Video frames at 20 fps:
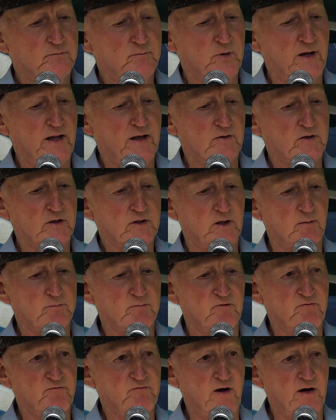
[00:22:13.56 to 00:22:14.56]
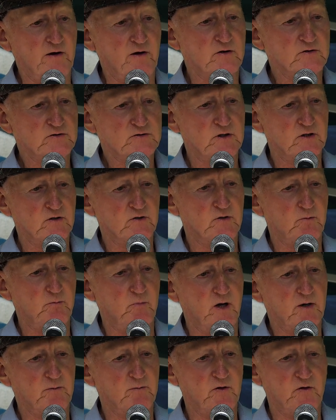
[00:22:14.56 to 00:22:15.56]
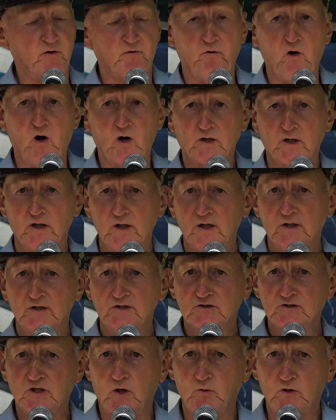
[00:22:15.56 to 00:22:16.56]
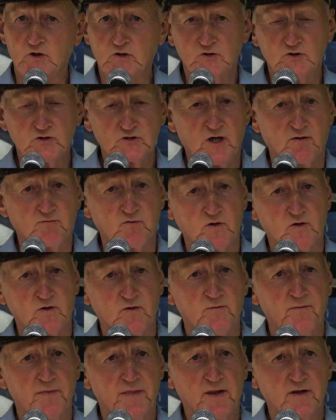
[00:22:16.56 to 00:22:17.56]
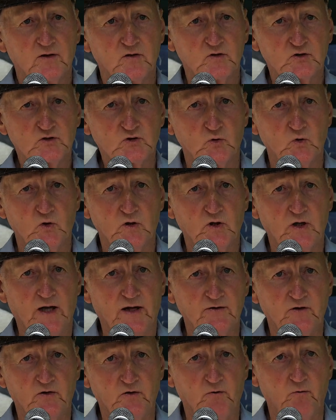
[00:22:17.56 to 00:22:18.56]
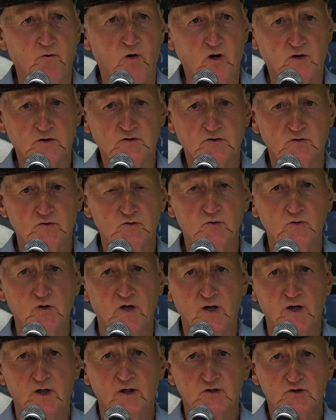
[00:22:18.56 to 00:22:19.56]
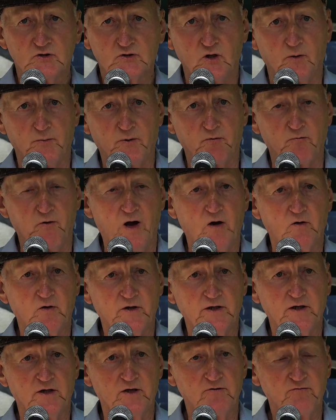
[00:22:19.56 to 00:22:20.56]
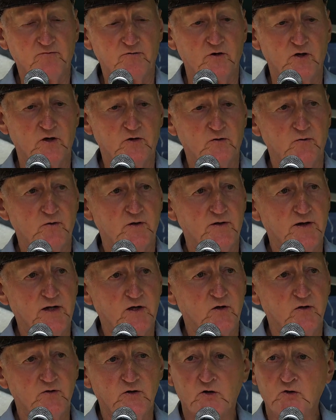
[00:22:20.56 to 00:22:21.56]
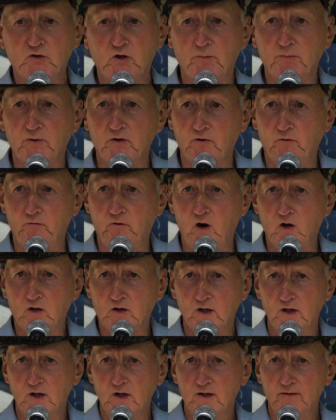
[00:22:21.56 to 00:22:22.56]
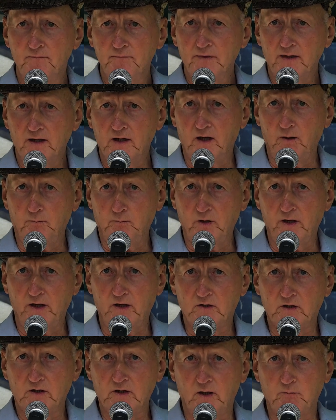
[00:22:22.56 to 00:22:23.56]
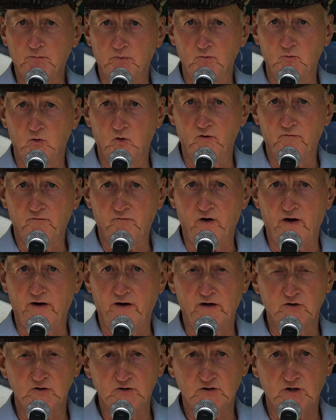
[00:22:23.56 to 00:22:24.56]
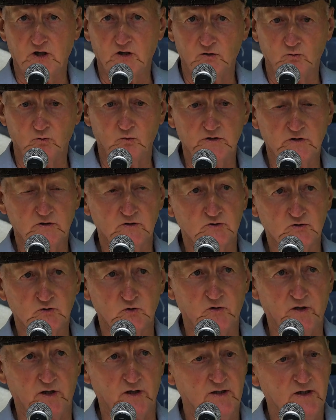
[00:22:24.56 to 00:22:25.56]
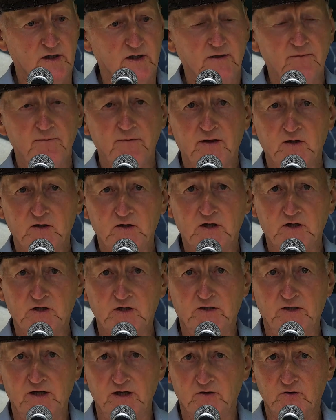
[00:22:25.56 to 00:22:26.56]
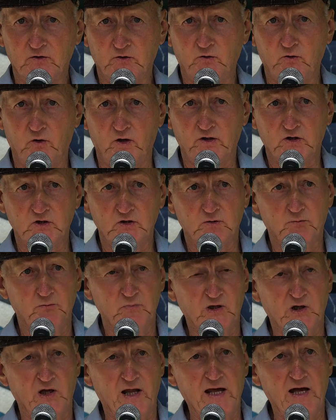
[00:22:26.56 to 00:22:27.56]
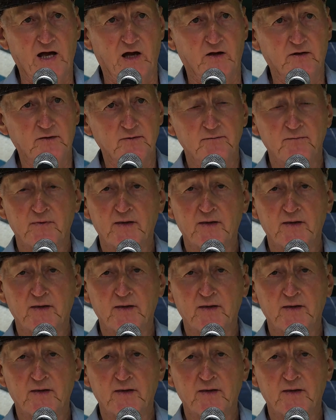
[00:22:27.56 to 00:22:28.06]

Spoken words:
ploughed a couple of furrows down the bottom of the rock so we could shovel the soil under the rock to stop it rolling any further. And then on the top of the rock, I ploughed a couple of more furrows so that we could sort of dig it down to try to get Bill out.